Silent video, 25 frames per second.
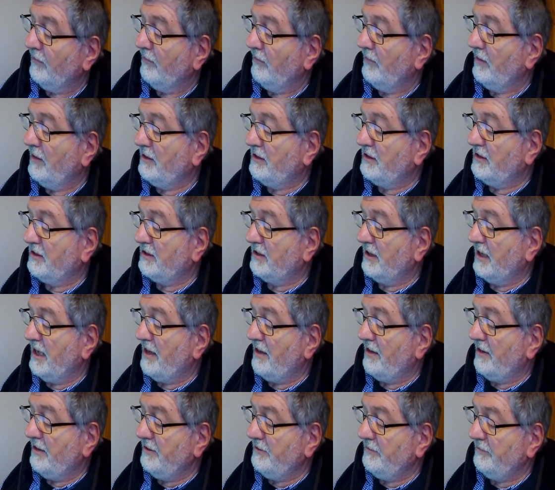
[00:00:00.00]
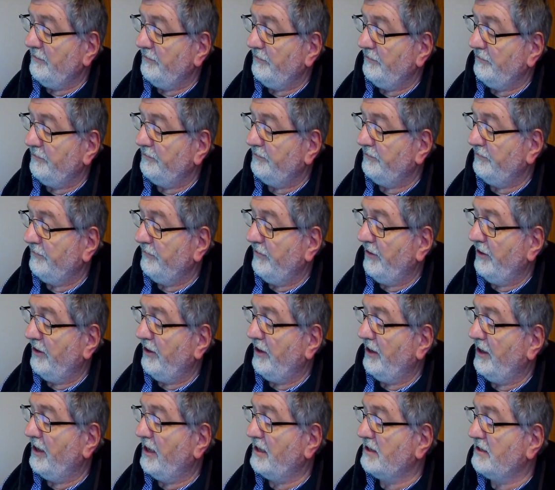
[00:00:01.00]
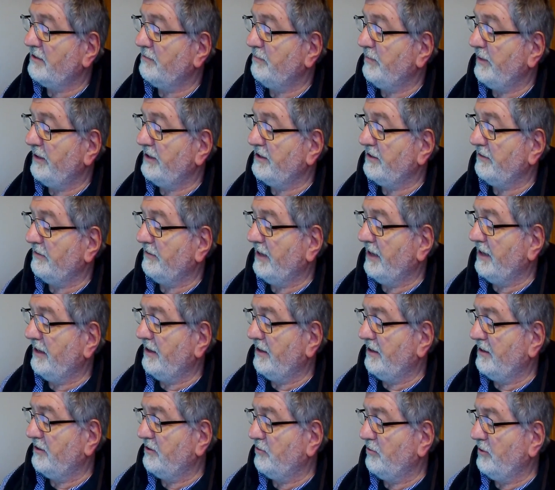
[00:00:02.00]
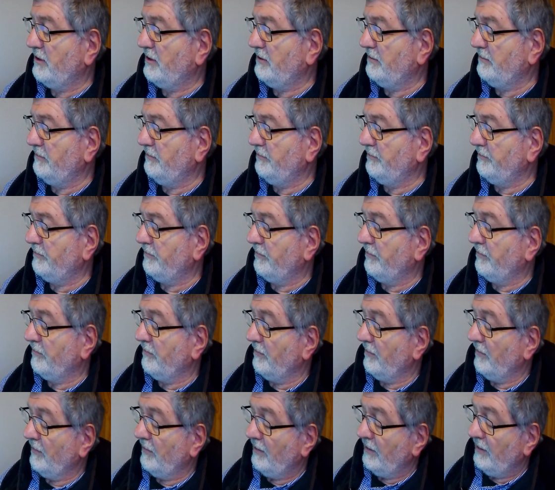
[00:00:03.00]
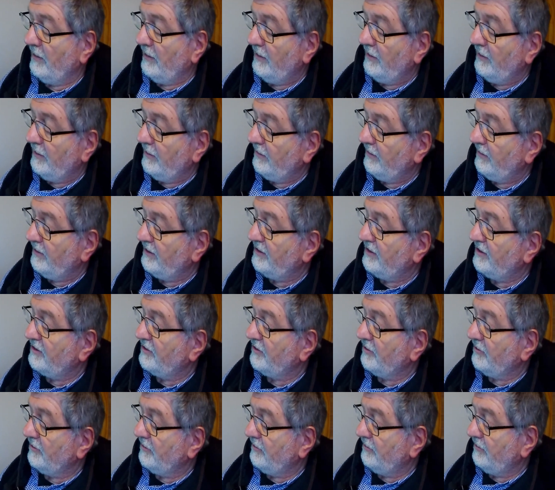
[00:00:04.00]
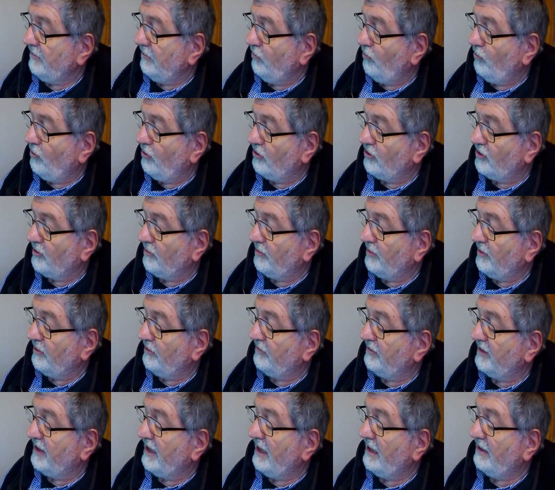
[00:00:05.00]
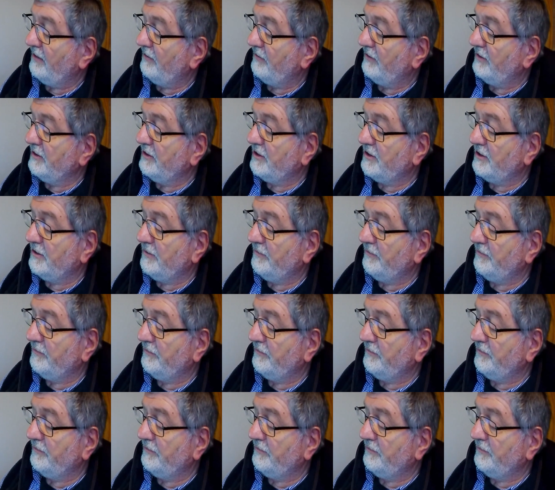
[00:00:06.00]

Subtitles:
This is leather, very nice piece of leather as well. This is all waterproofed canvas.